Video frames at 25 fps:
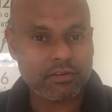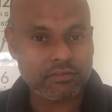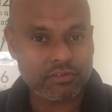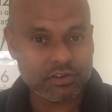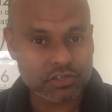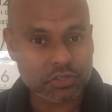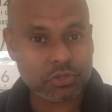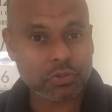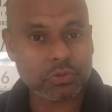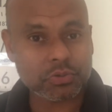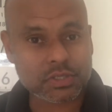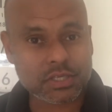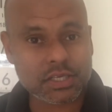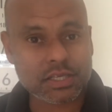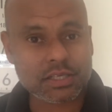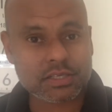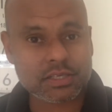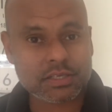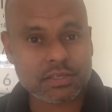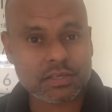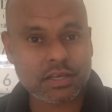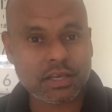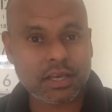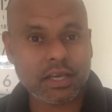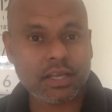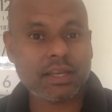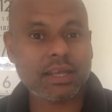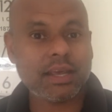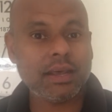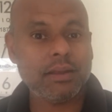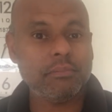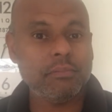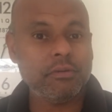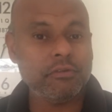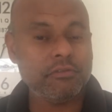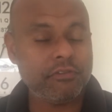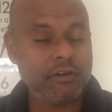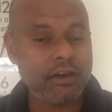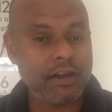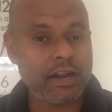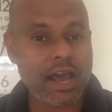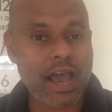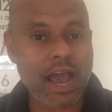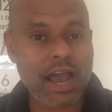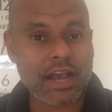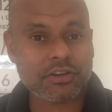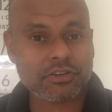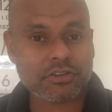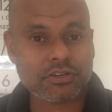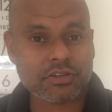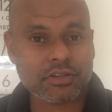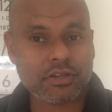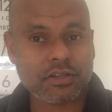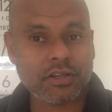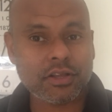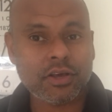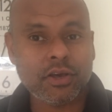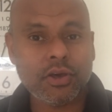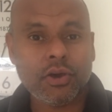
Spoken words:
resources, it can be financial,